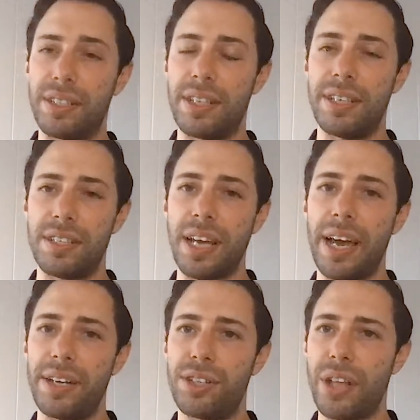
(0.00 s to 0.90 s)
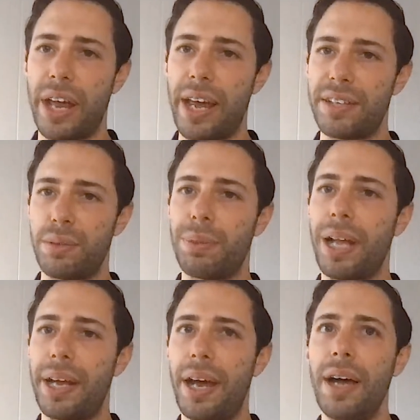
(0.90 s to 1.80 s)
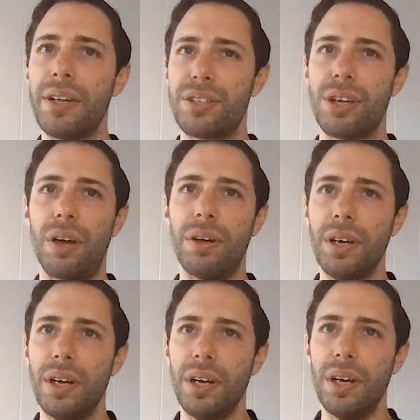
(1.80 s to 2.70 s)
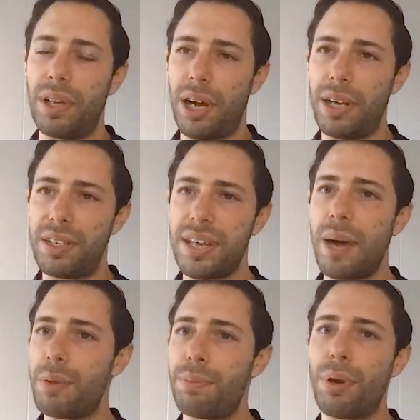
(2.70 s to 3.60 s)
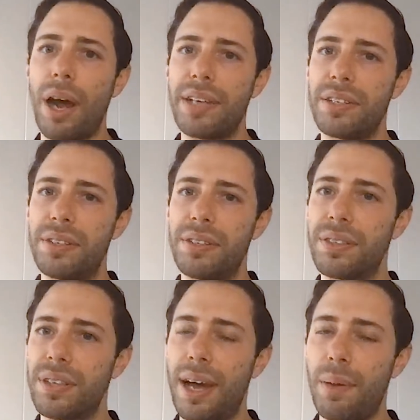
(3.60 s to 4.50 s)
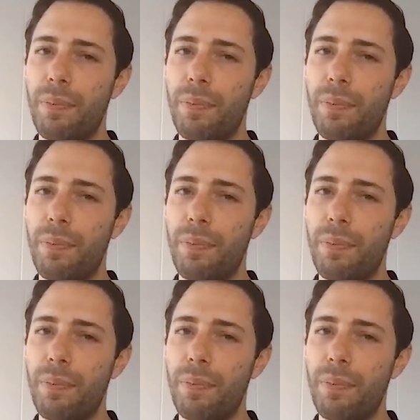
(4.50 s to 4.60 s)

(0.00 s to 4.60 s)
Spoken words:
to this stage, that hasn't played out. So I'll start with prices.